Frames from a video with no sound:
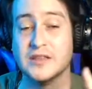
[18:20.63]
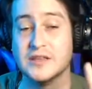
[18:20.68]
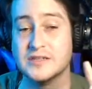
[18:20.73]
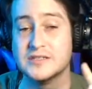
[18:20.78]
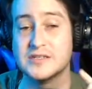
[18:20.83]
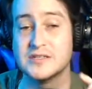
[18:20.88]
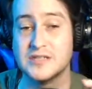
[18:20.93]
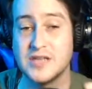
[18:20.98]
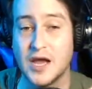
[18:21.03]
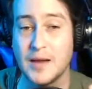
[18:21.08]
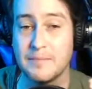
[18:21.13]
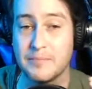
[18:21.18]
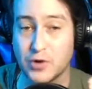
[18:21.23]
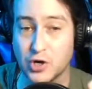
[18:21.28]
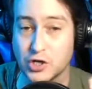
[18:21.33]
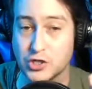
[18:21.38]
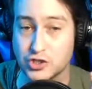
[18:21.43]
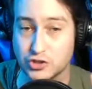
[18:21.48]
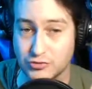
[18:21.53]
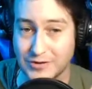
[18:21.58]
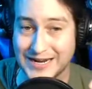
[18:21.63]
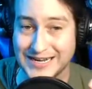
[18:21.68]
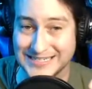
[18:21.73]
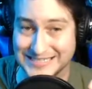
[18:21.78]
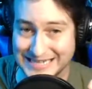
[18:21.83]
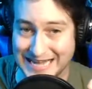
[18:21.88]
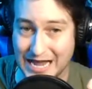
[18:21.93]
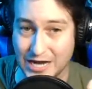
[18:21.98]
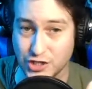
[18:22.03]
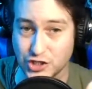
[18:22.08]
This is not per
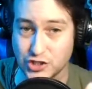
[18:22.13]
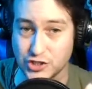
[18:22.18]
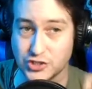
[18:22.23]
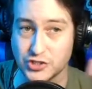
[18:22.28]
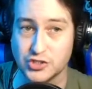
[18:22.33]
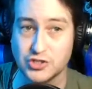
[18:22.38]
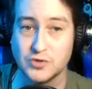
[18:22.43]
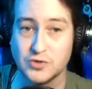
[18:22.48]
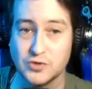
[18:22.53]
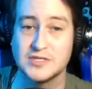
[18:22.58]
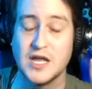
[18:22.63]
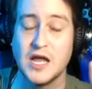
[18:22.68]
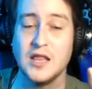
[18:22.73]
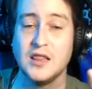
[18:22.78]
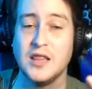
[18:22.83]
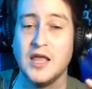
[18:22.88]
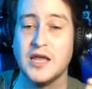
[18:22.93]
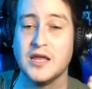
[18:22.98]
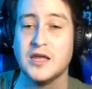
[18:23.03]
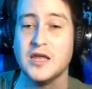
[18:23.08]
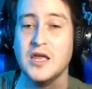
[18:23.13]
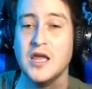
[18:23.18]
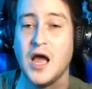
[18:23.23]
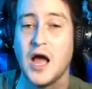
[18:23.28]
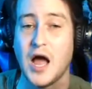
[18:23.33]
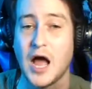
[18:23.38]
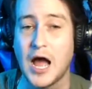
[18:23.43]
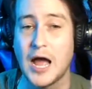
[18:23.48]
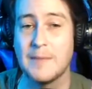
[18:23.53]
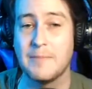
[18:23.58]
transaction. So it's not like
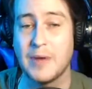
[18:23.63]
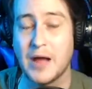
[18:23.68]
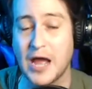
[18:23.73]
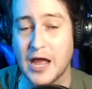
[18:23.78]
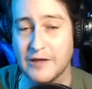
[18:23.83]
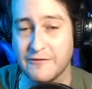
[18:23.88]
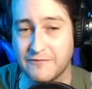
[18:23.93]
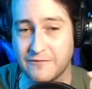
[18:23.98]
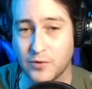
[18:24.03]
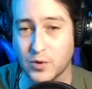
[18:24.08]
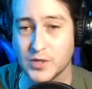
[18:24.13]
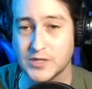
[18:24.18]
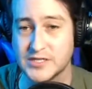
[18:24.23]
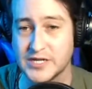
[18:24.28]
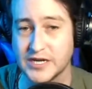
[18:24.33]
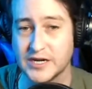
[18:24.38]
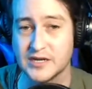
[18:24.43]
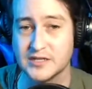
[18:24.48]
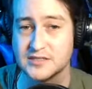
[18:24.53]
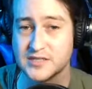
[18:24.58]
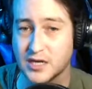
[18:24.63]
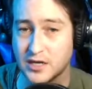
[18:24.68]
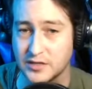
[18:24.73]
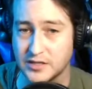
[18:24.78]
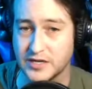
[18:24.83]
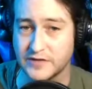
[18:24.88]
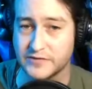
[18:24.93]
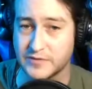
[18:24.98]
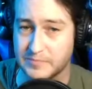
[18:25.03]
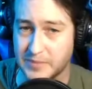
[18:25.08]
I buy 4 tickets, I
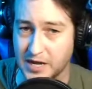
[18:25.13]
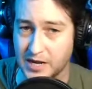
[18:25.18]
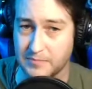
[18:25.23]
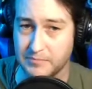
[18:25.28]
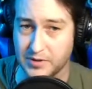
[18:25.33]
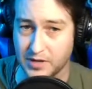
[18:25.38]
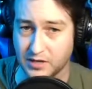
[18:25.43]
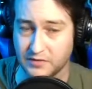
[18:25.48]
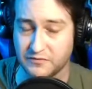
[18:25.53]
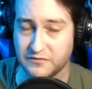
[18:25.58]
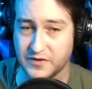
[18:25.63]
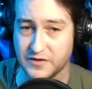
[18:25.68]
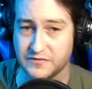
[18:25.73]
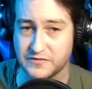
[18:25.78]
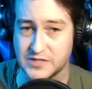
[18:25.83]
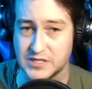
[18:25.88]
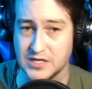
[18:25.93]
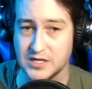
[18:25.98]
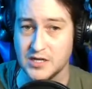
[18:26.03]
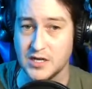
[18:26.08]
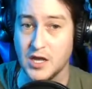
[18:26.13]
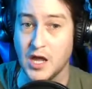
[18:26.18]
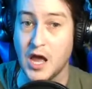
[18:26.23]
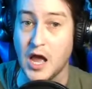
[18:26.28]
only have to pay $1.50.